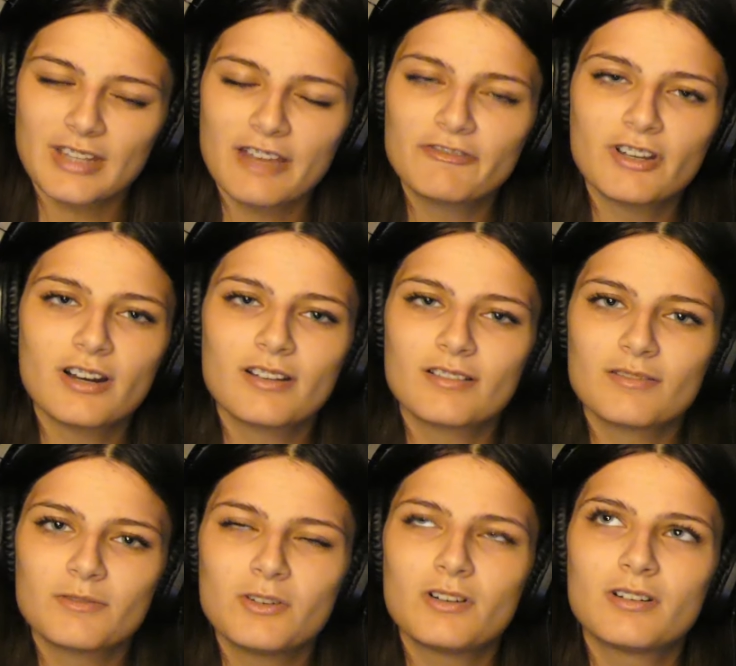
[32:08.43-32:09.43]
if they're
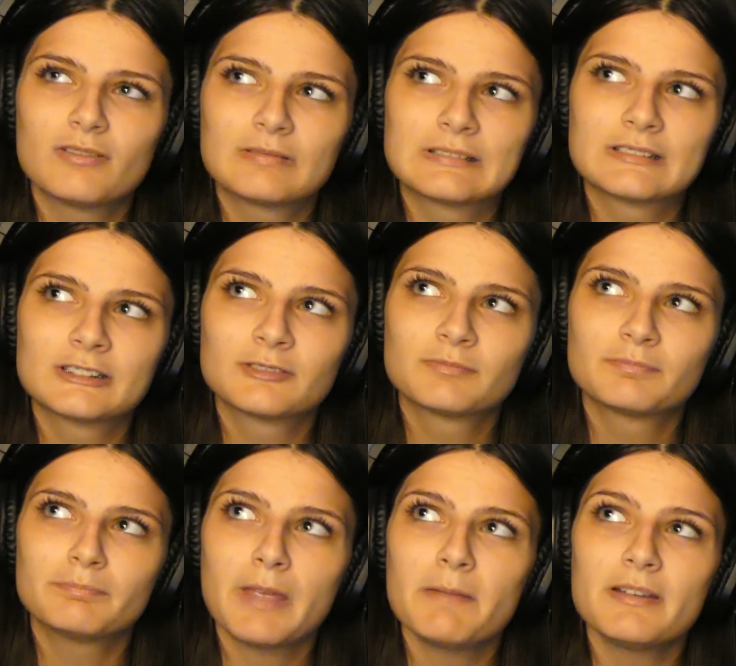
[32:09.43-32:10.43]
well,
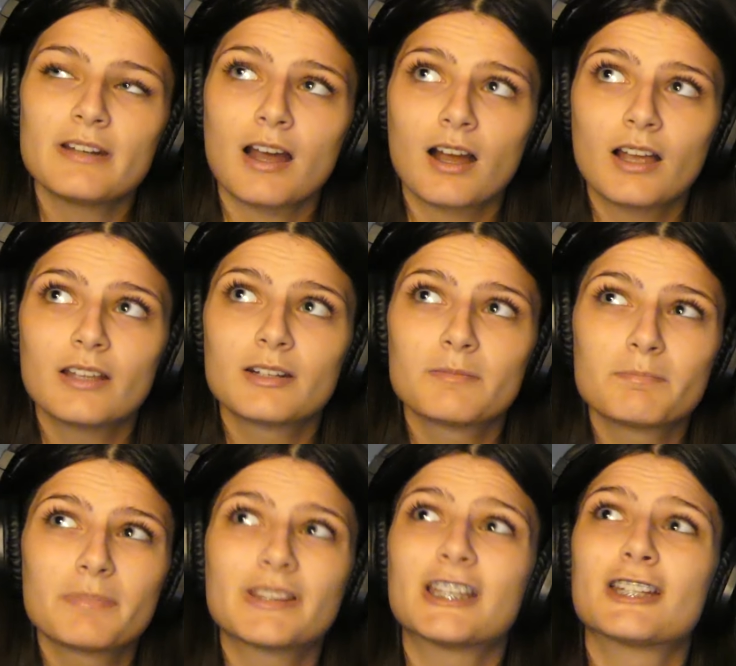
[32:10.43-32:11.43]
maybe not,
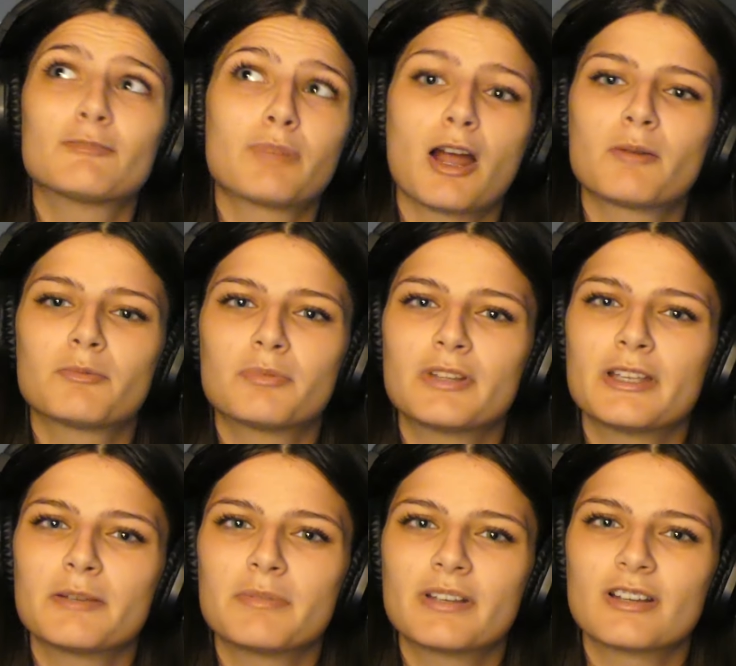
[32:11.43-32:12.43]
but then
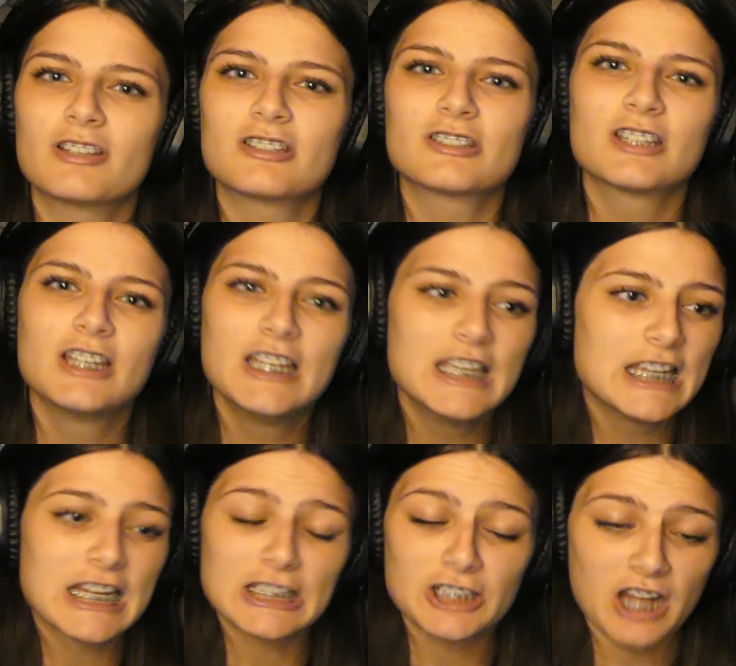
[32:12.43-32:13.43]
probably because
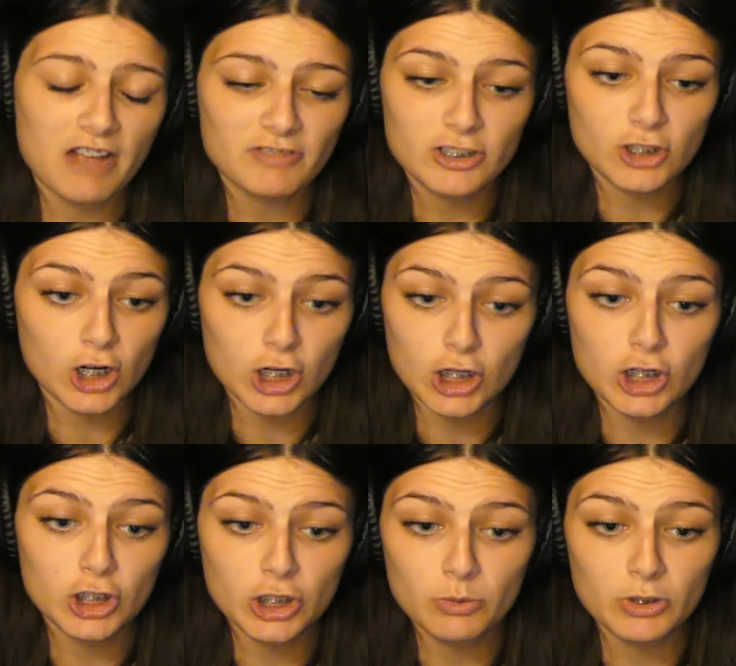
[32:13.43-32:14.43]
he's gonna have to start
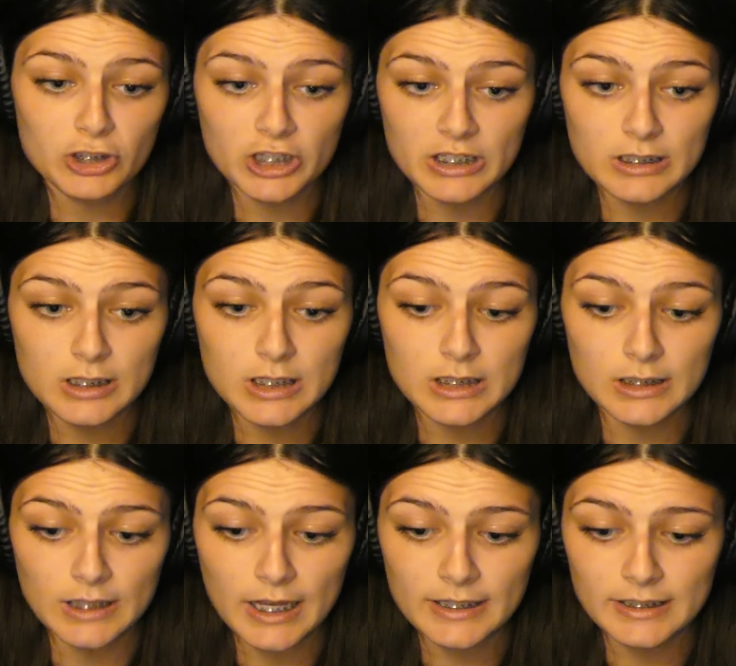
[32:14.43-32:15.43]
doing shit since he's
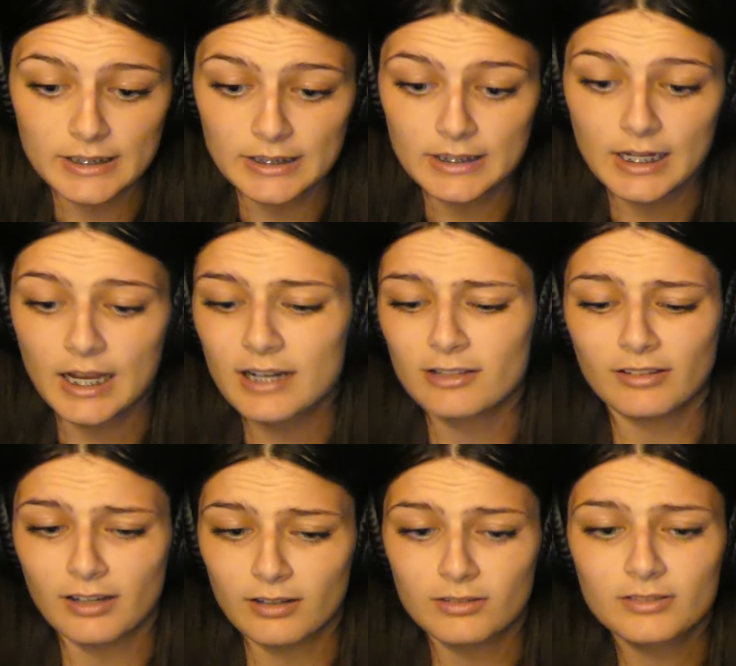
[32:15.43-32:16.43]
elected. I don't
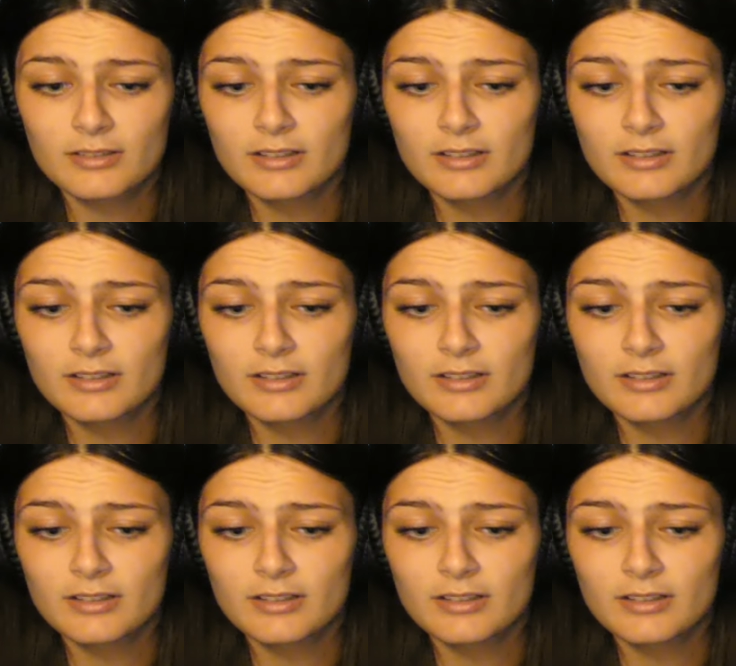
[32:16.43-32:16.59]
know.